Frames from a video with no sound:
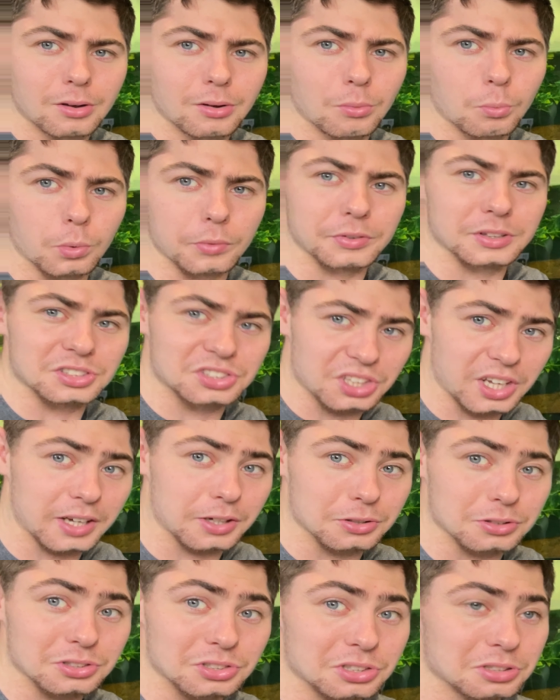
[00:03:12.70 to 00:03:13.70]
within
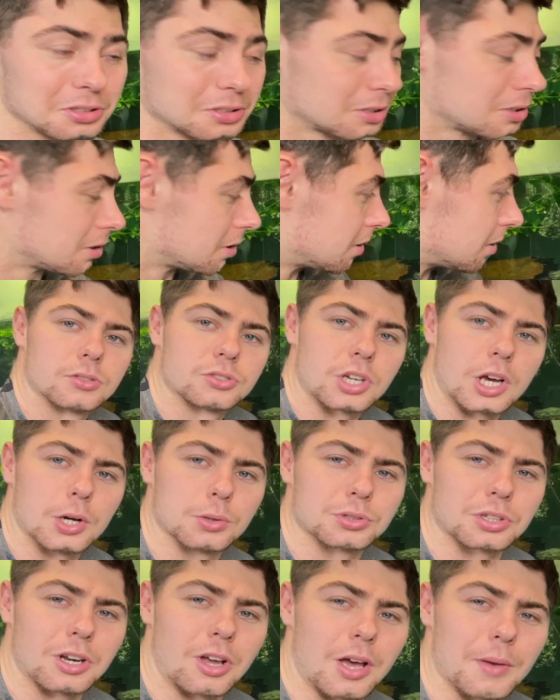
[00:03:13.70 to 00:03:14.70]
seconds.
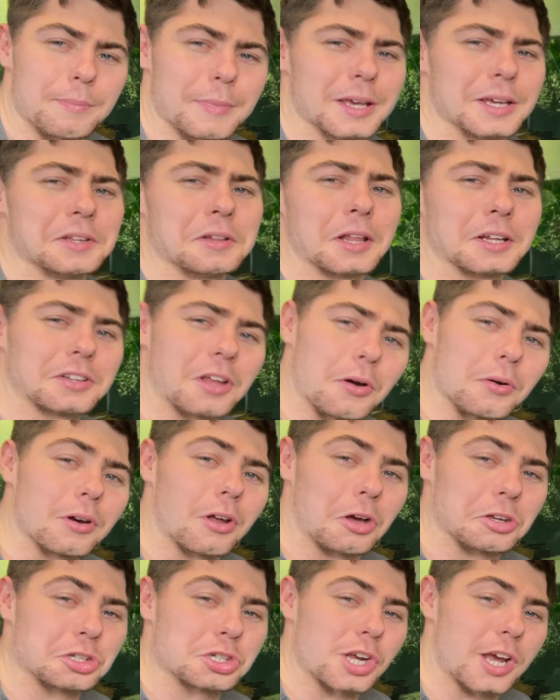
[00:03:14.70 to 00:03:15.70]
Turtles are like me, they don't
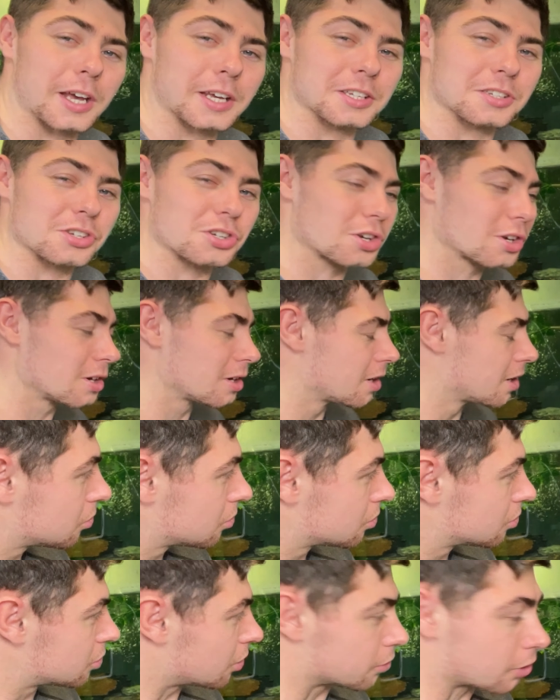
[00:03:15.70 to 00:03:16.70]
like change.
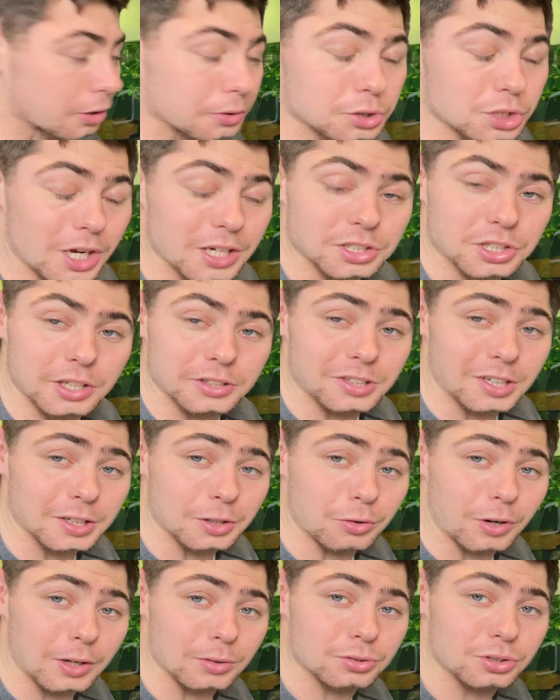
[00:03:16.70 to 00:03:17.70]
So don't change their tank
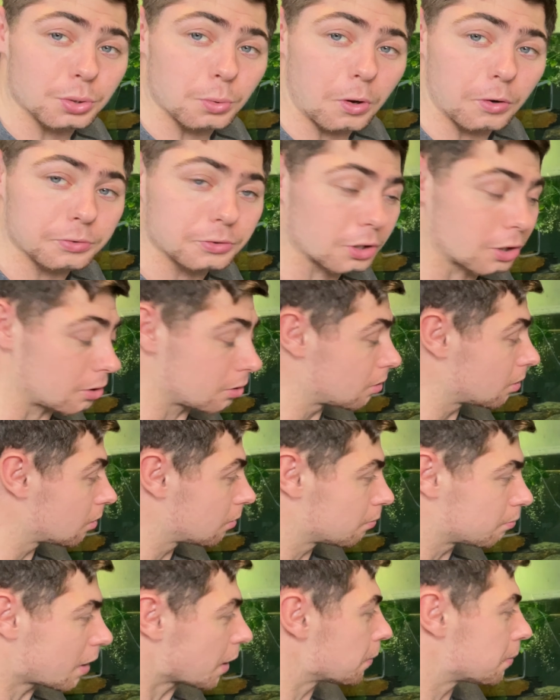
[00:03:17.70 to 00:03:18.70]
around too often,
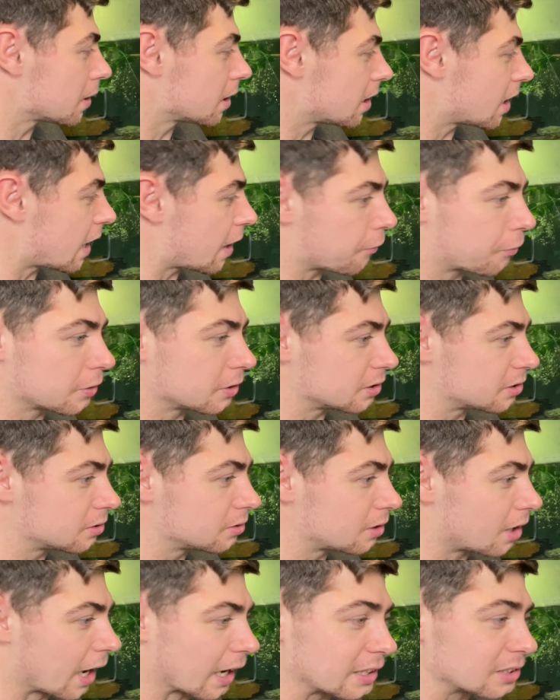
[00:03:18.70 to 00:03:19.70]
maybe every
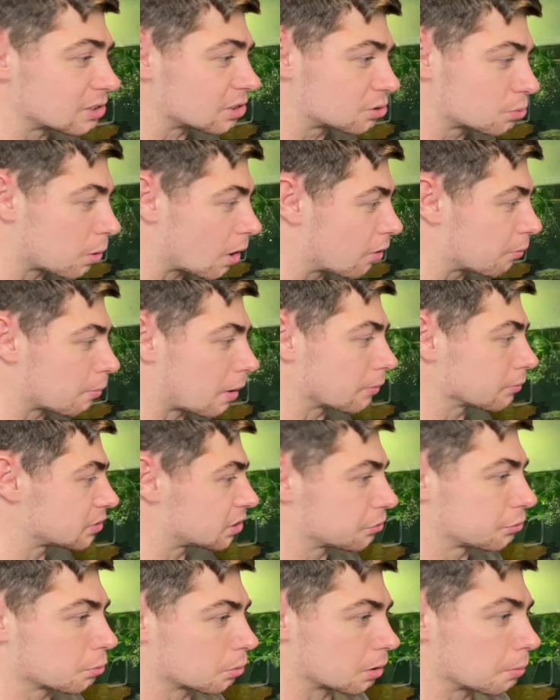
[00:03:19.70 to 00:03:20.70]
8 to 12 months
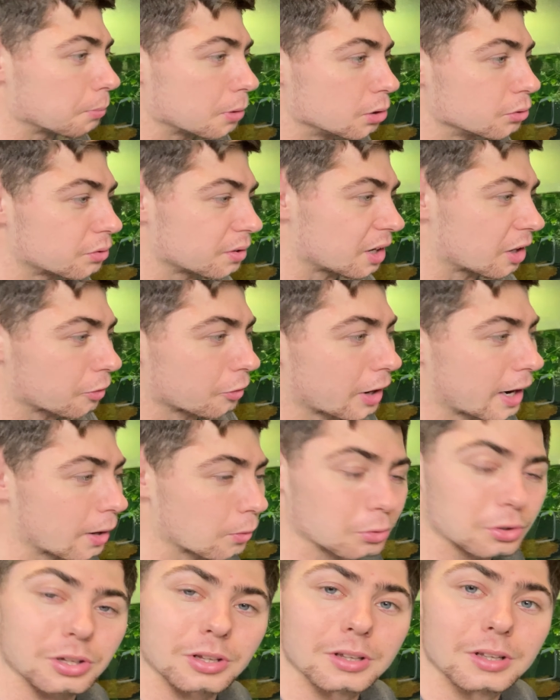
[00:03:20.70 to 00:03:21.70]
if you want to move it
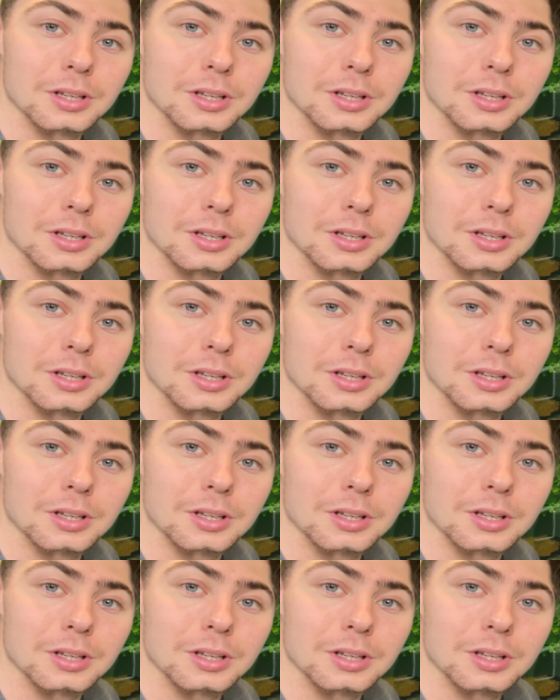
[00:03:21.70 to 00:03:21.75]
around.